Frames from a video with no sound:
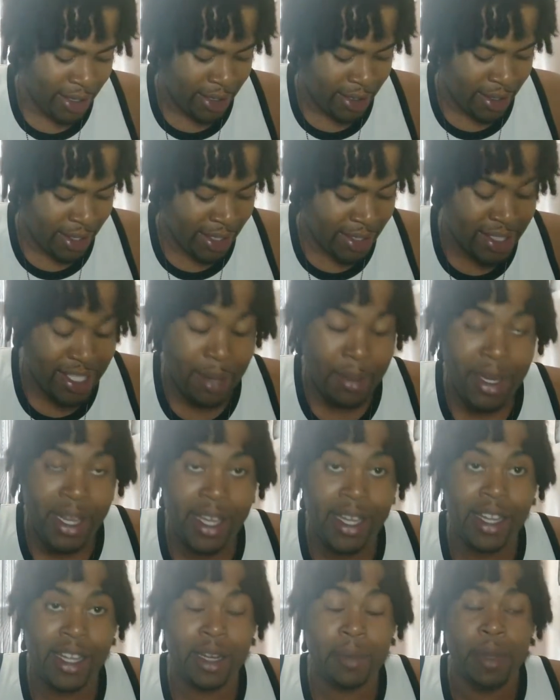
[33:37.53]

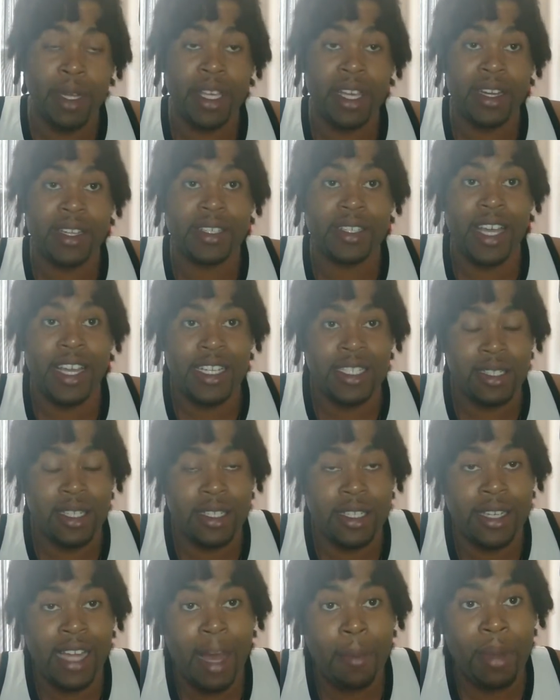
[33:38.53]
intimidated in the beginning stages.
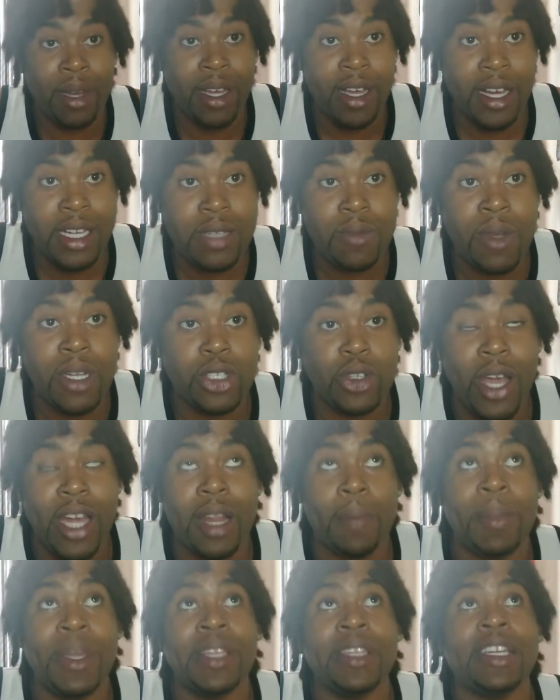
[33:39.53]
Not because we're trying
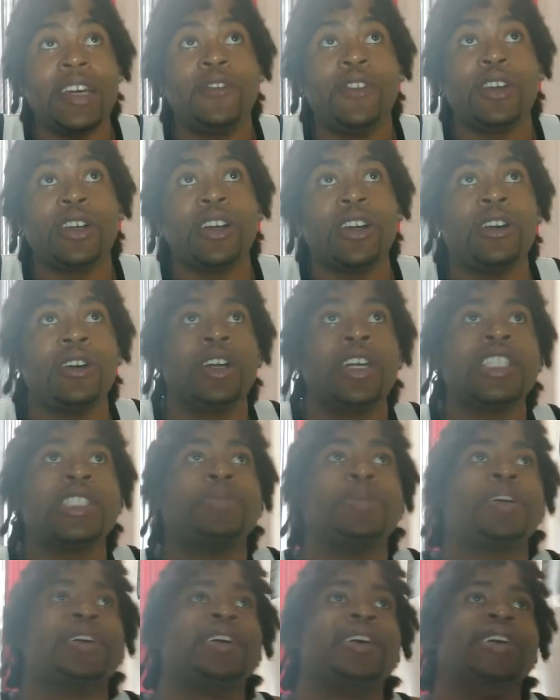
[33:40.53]
to be difficult,
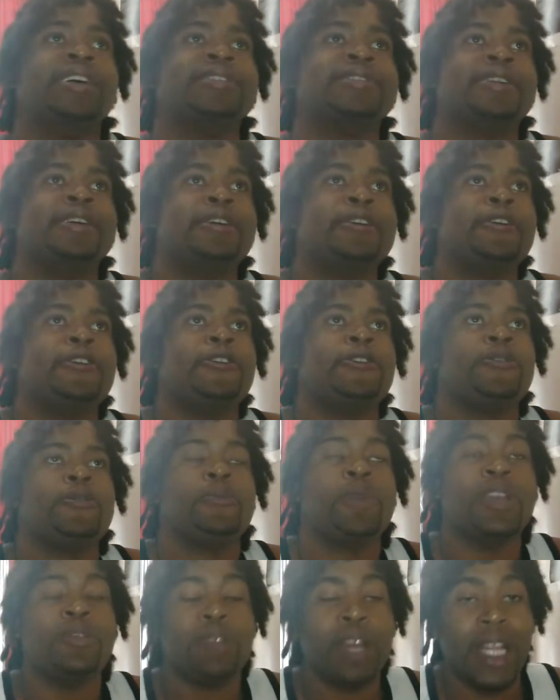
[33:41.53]
it's because
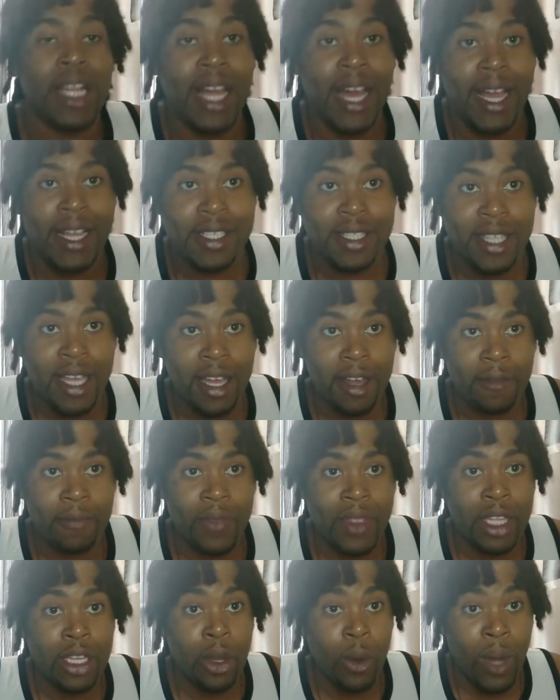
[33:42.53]
we realize that
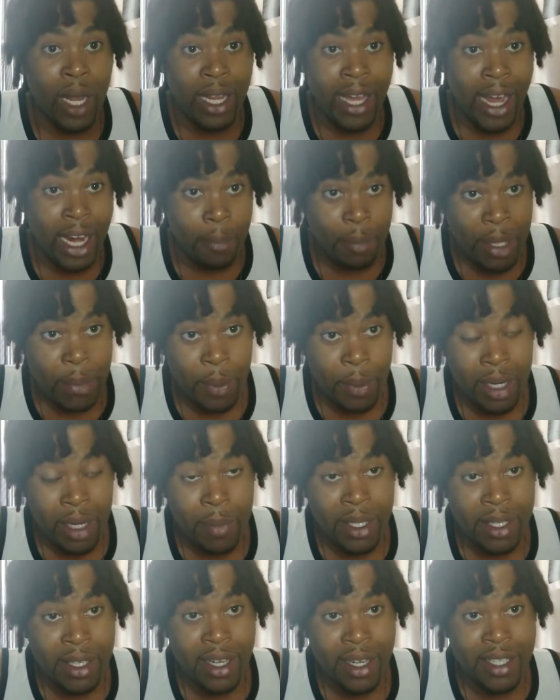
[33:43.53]
a lot of people in the
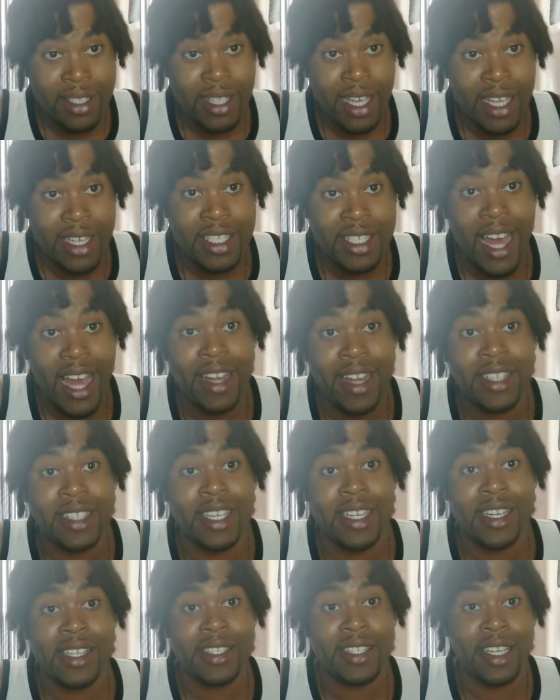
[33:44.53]
beginning stages had the
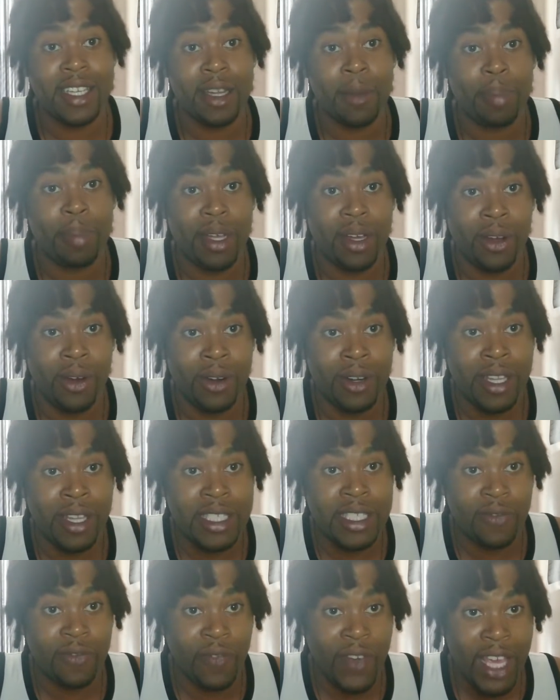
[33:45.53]
tendency to put on
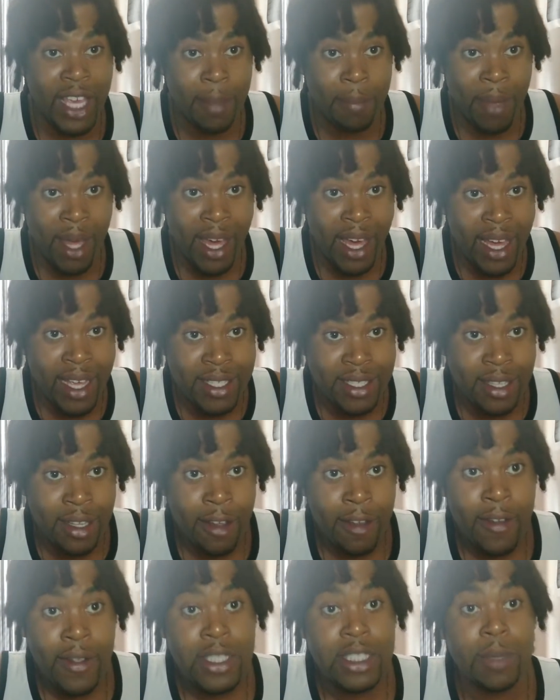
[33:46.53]
these fake
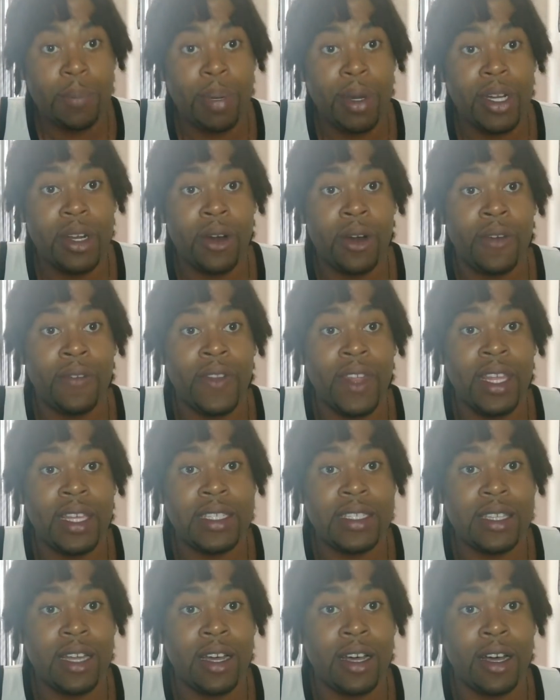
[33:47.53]
masks, to put on
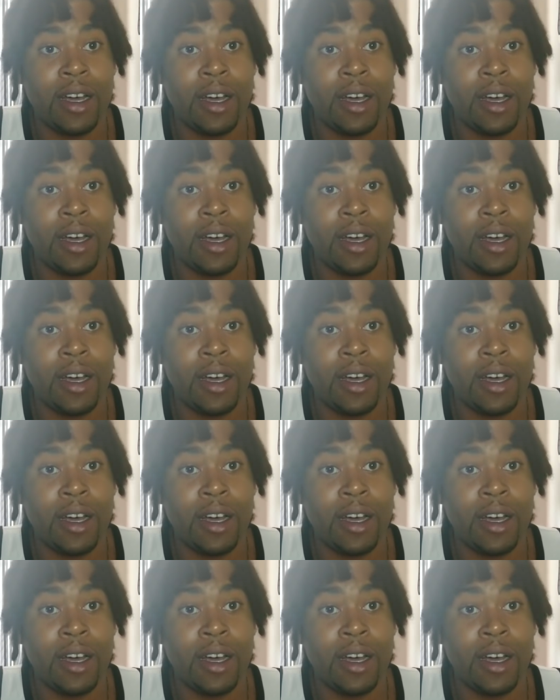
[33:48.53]
these